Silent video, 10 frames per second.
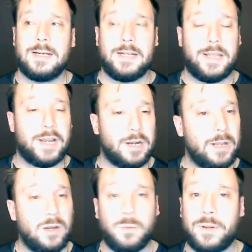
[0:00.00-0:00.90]
They're a
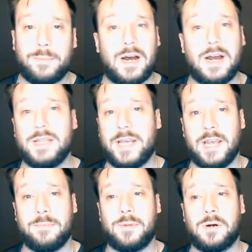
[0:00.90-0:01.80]
little bit behind the
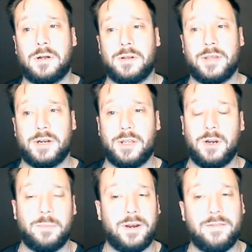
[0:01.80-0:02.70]
eight ball. They're a
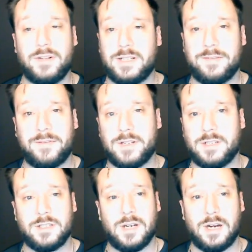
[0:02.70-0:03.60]
little bit of a different
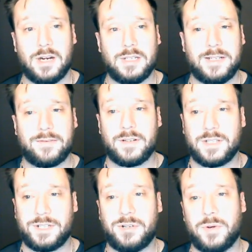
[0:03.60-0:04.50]
uh, different
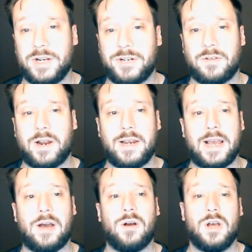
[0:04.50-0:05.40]
situation right
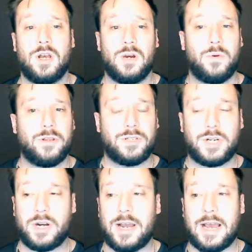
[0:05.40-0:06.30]
now with
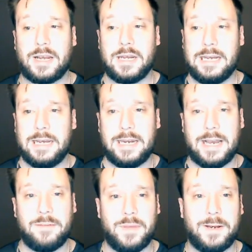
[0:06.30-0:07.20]
Cernak and
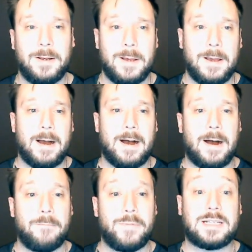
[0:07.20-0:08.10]
Hedman.
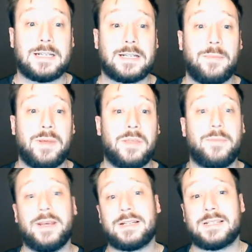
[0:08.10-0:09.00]
Um, this is going to be the
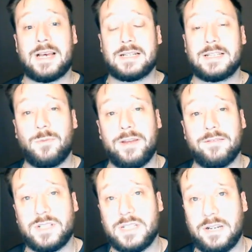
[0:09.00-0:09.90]
biggest test that we
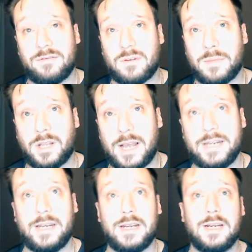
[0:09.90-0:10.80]
have seen from the
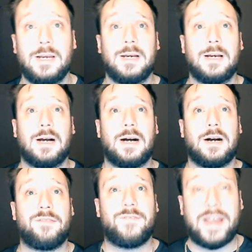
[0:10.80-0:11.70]
Lightning
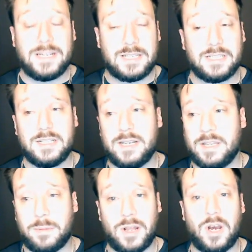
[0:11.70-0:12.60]
uh, face in
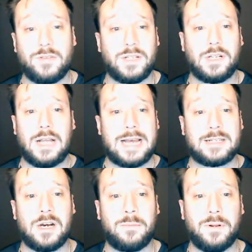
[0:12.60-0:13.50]
the playoffs in the
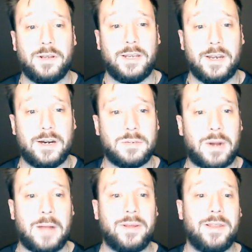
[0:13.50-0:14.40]
last couple of years.
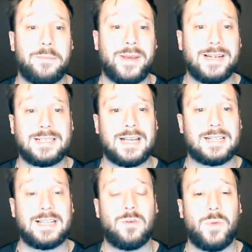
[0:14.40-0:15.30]
Probably the biggest
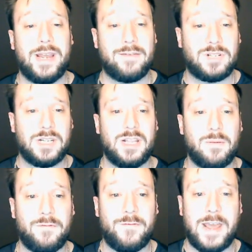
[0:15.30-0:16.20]
test that we have seen
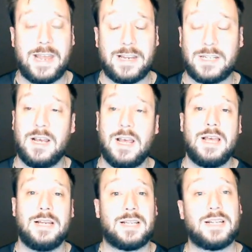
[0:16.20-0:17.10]
them face
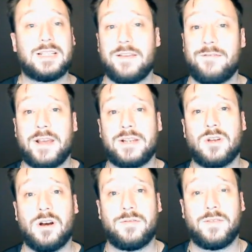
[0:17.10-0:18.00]
since they faced
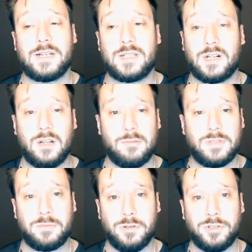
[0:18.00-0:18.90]
off against the
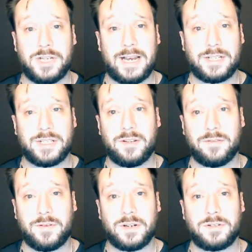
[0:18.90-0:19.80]
Columbus Blue Jackets in the
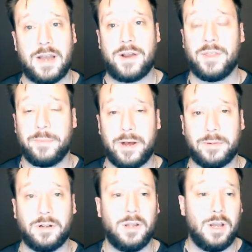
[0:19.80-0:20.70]
first round in the
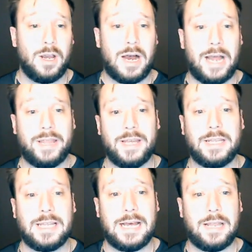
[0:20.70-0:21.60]
bubble. I think
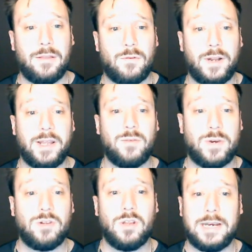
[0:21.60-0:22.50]
that really,
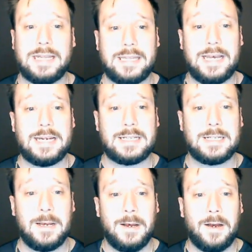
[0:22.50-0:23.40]
when you look at this,
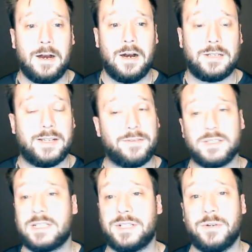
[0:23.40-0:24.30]
uh,
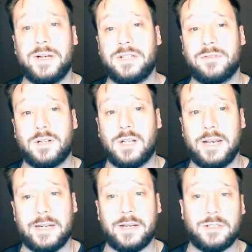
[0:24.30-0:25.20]
different situation for the
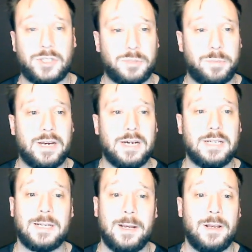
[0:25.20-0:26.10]
Lightning, just
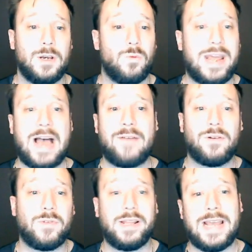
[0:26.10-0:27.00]
because we
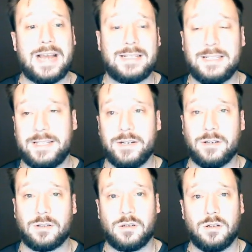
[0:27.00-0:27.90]
haven't really had to
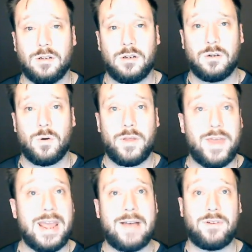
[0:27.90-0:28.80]
deal, or
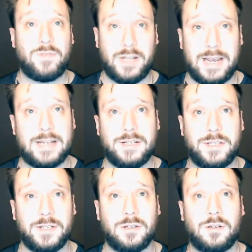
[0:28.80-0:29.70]
they haven't really had to
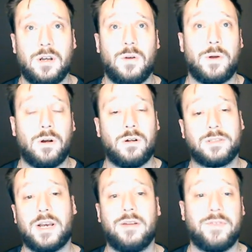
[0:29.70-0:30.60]
deal with a whole
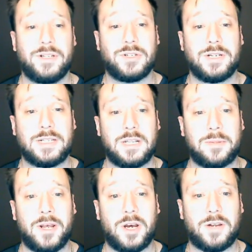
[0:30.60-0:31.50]
ton of injuries in the
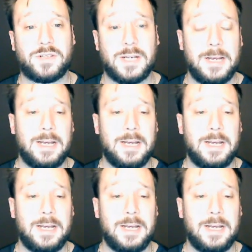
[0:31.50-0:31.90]
playoffs.